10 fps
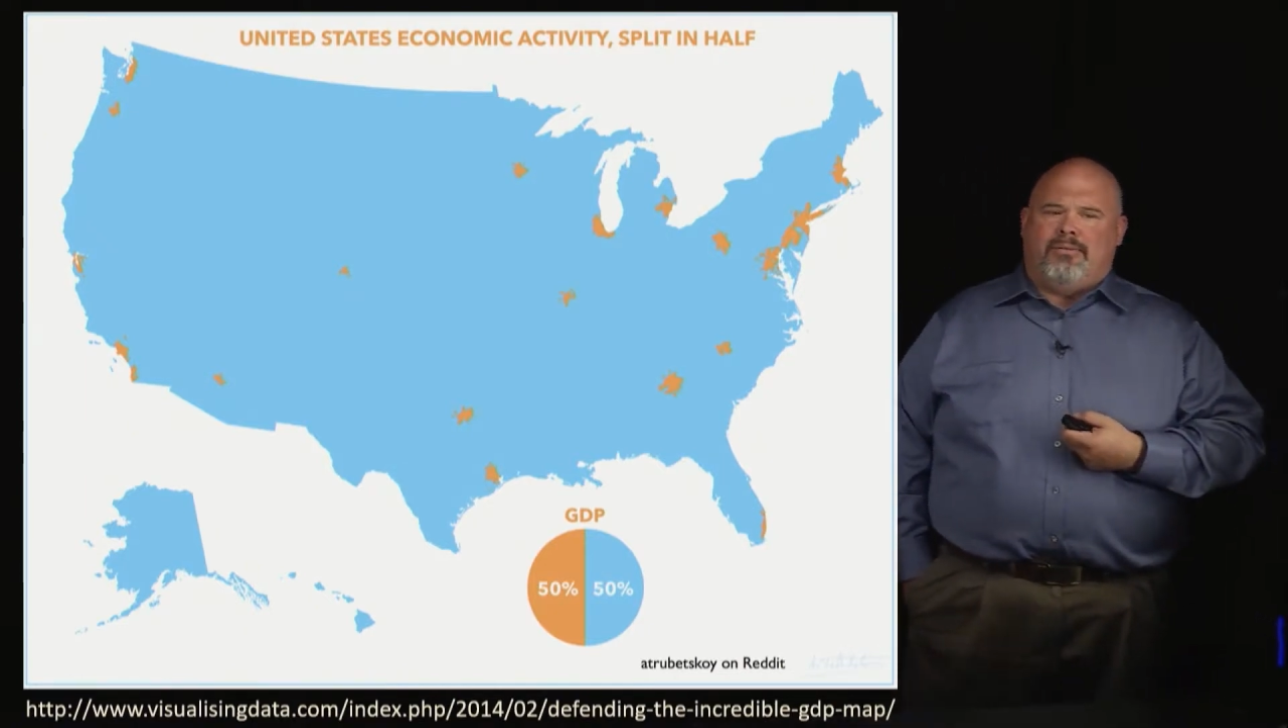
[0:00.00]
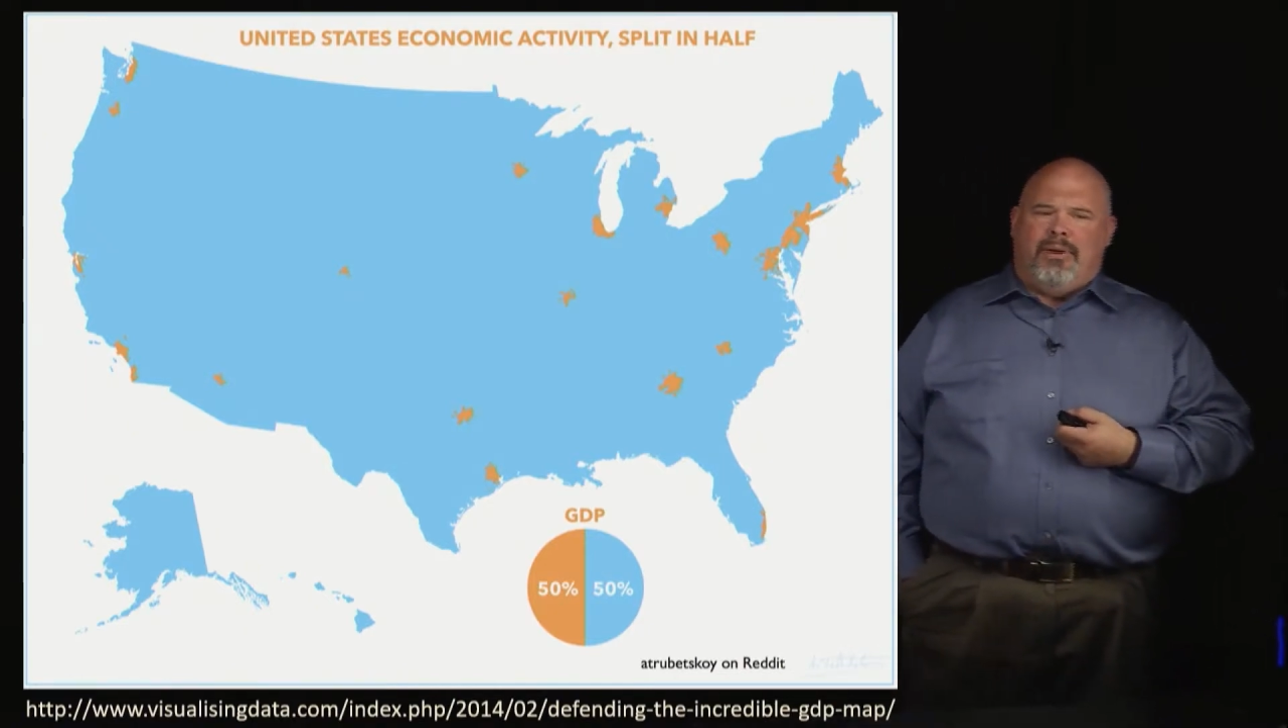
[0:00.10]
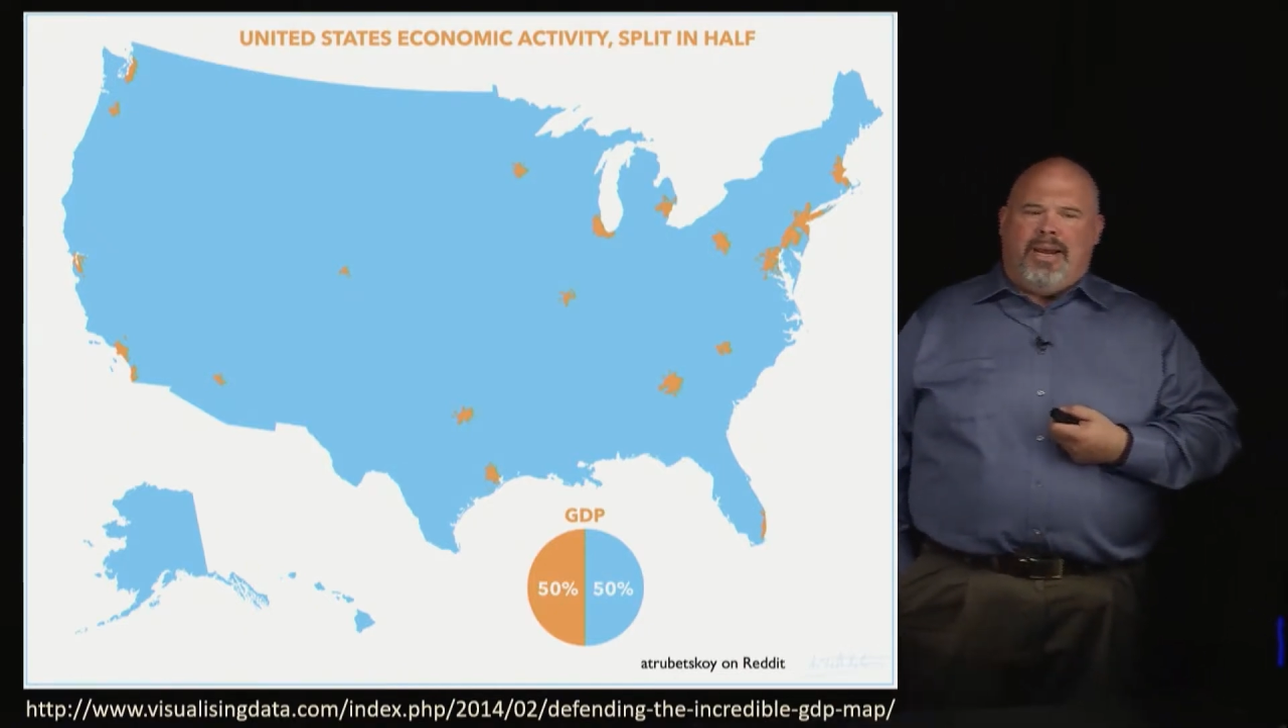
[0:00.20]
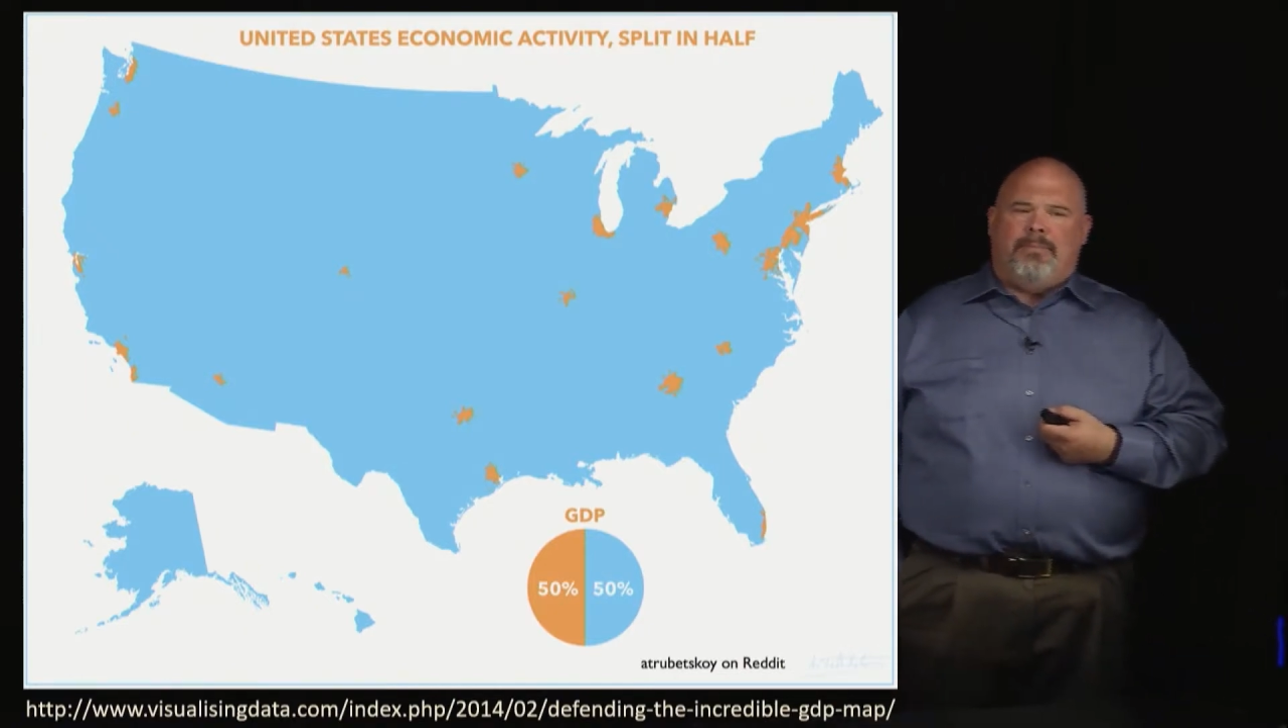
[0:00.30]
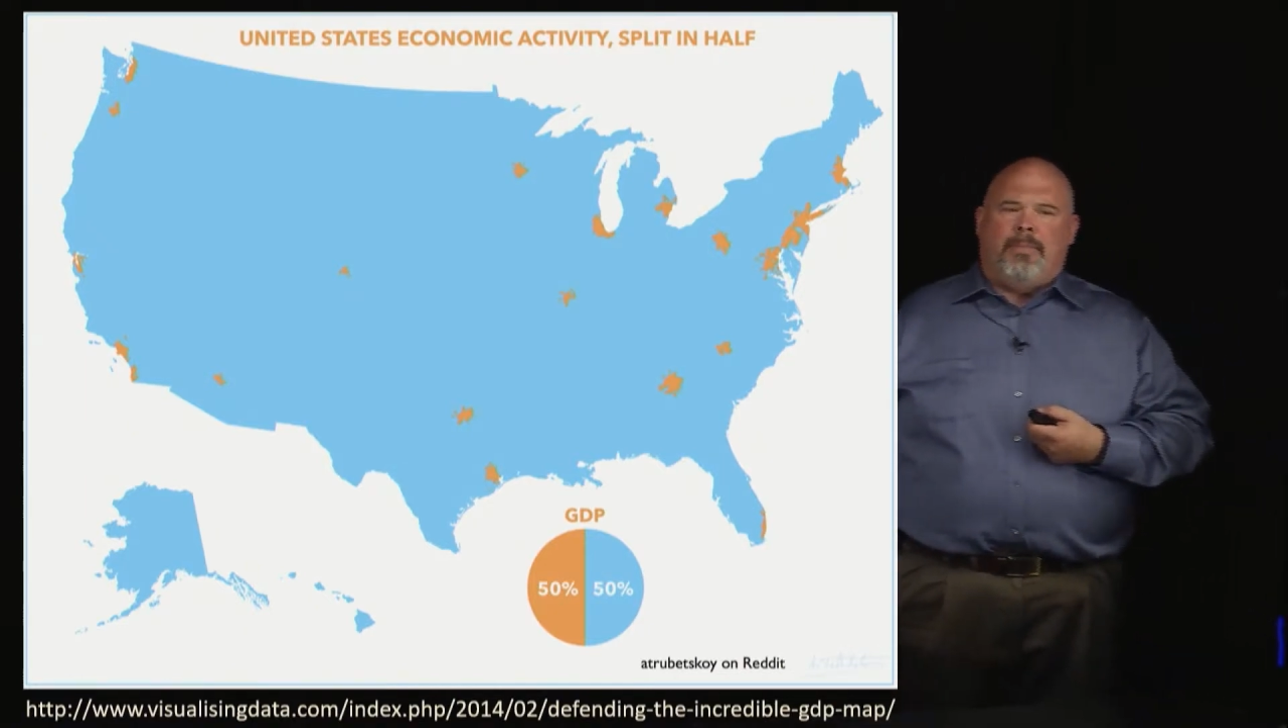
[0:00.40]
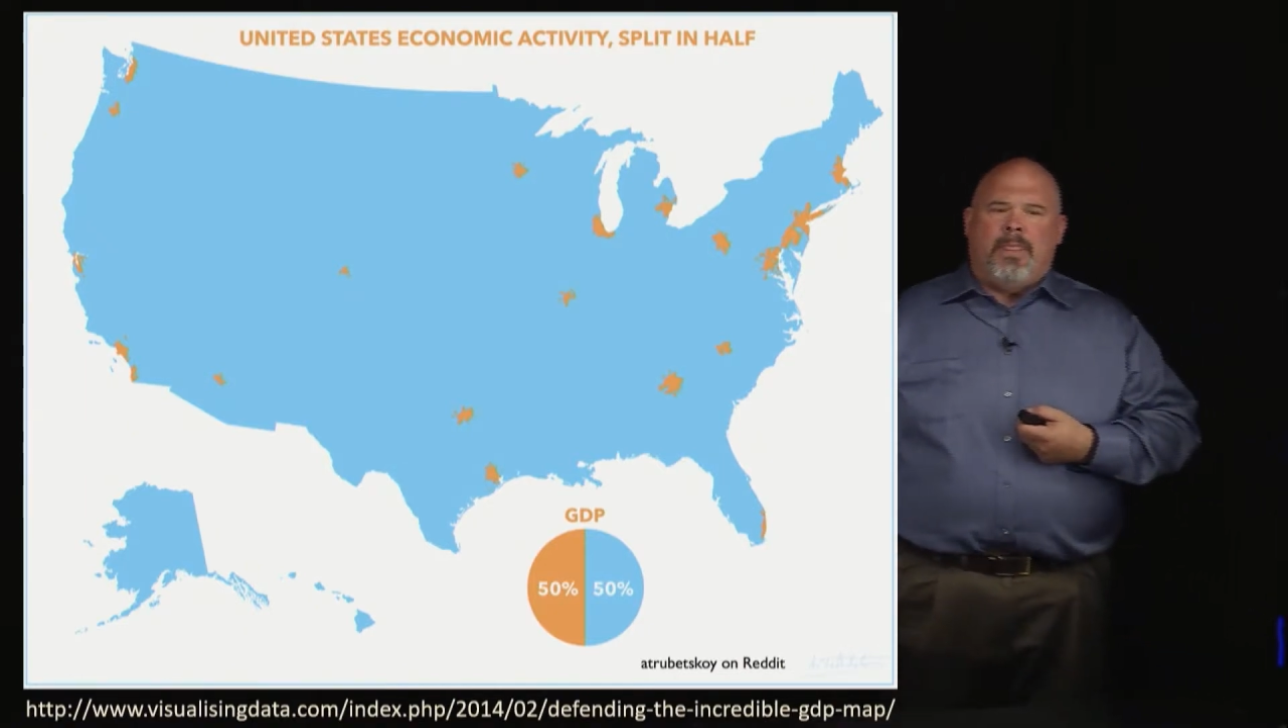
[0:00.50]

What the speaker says: right?